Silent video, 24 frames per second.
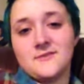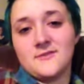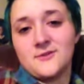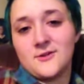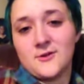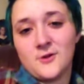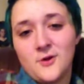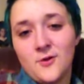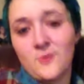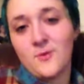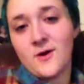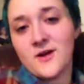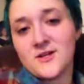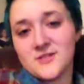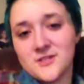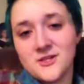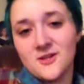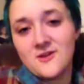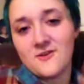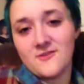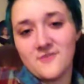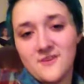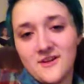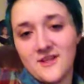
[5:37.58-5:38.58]
Go watch
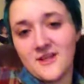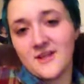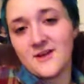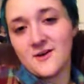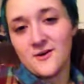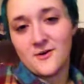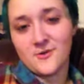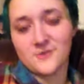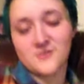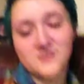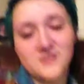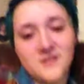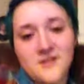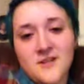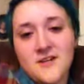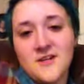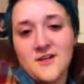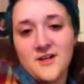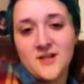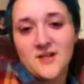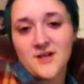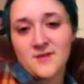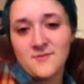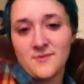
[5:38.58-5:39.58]
their videos.
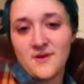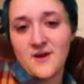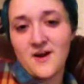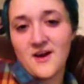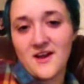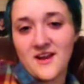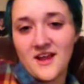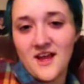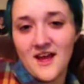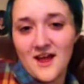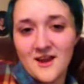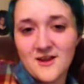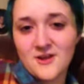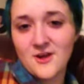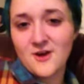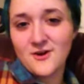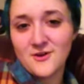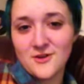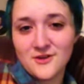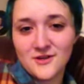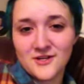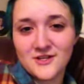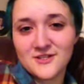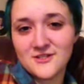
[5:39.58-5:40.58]
Come on. I know
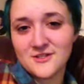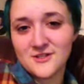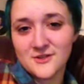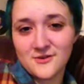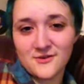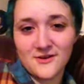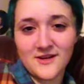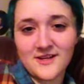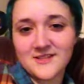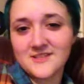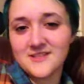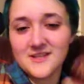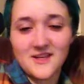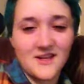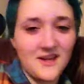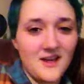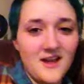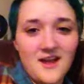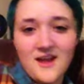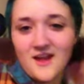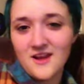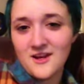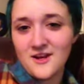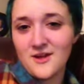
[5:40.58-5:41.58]
you can do it.
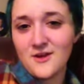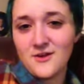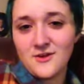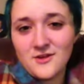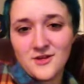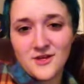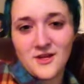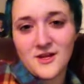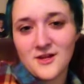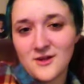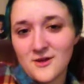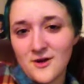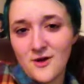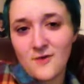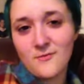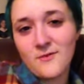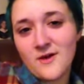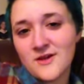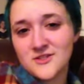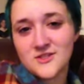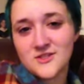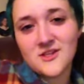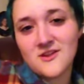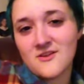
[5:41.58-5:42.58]
I know you can go
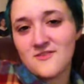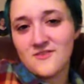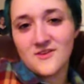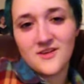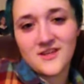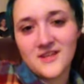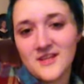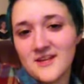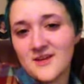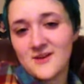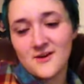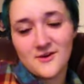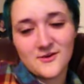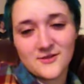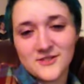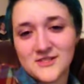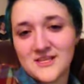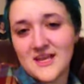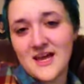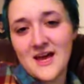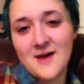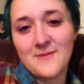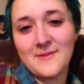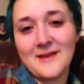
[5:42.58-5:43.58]
watch their videos.
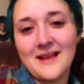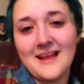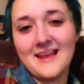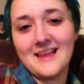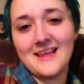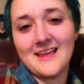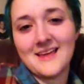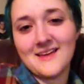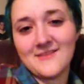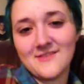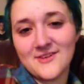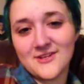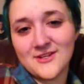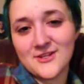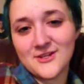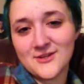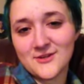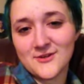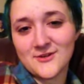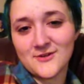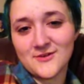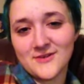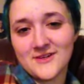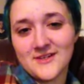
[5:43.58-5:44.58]
I believe in
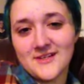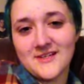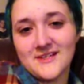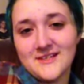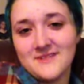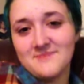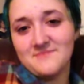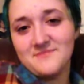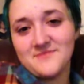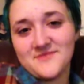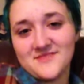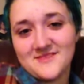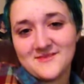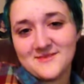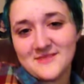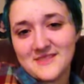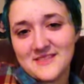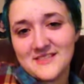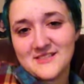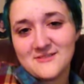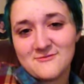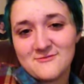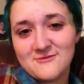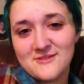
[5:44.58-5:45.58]
you. I'm
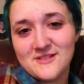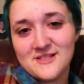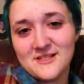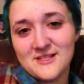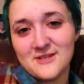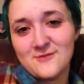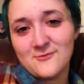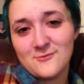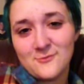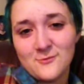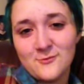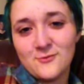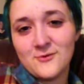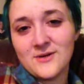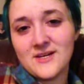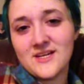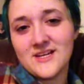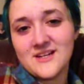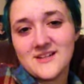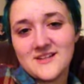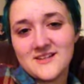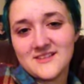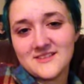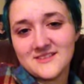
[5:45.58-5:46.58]
getting really
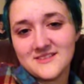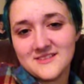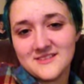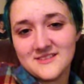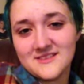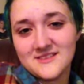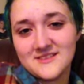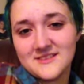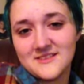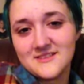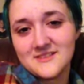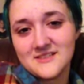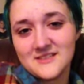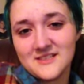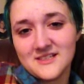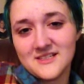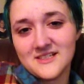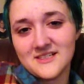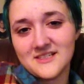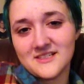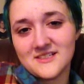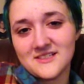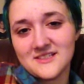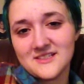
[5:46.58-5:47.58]
weird and
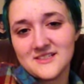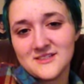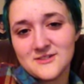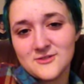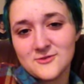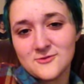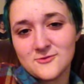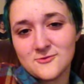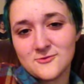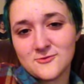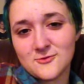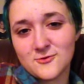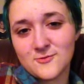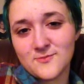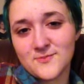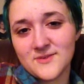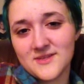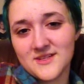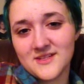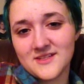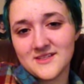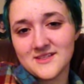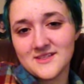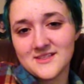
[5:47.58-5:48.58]
silly and stupid
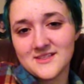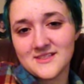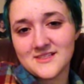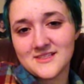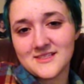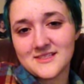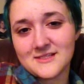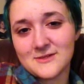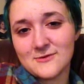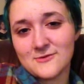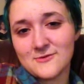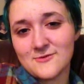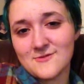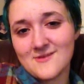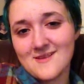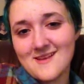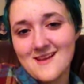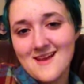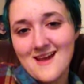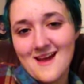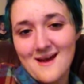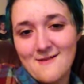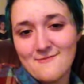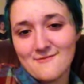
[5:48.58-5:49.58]
in this. So
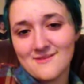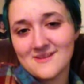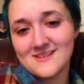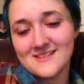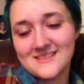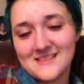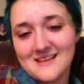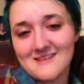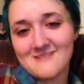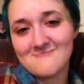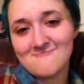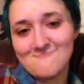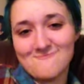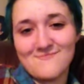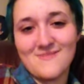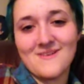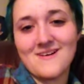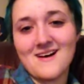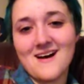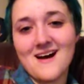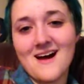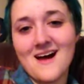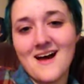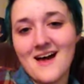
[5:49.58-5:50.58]
yeah, I'm going to say
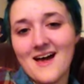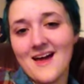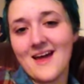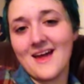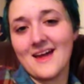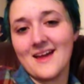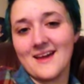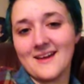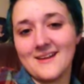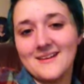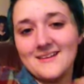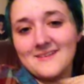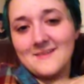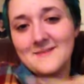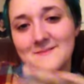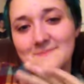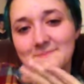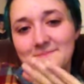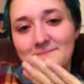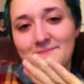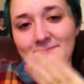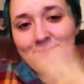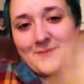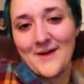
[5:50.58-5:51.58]
goodbye.
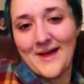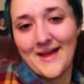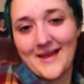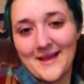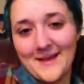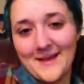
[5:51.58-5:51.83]
Bye.